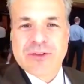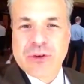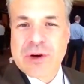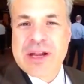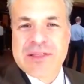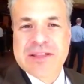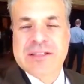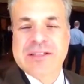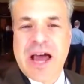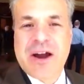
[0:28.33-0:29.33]
during
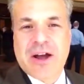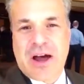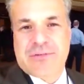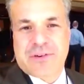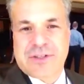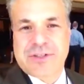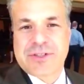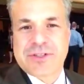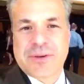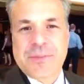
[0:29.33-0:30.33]
this entire
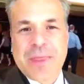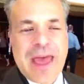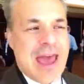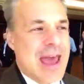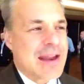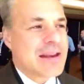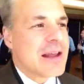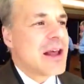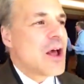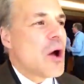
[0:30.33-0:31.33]
conference. And
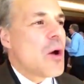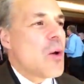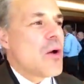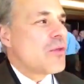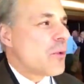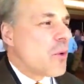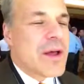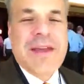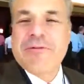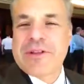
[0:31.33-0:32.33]
the
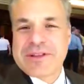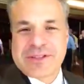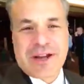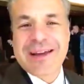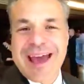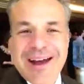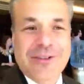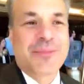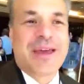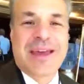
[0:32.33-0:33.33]
one that really stuck
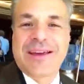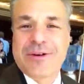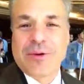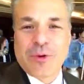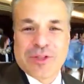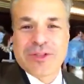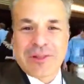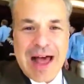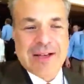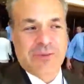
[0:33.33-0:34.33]
out to me was the
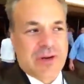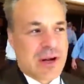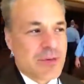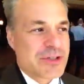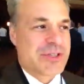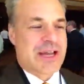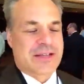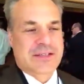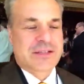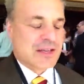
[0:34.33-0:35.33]
last one, number
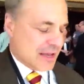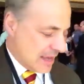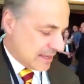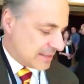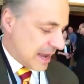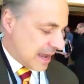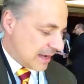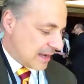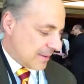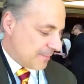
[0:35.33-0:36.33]
6. He
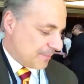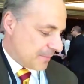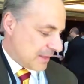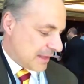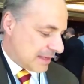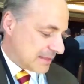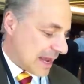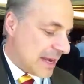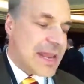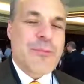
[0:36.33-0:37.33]
said
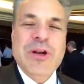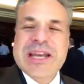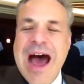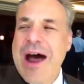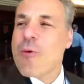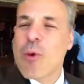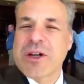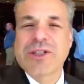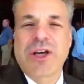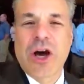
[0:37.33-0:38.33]
he would not
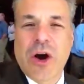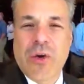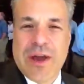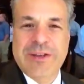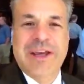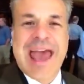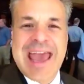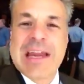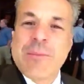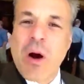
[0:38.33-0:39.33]
want to go into
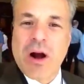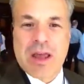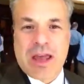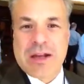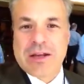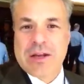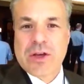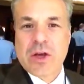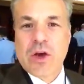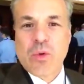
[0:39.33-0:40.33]
any market
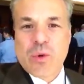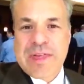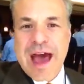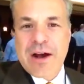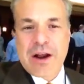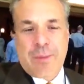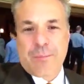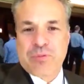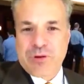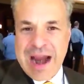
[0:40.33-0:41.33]
without
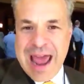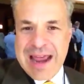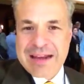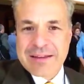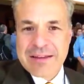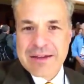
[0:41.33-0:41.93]
brand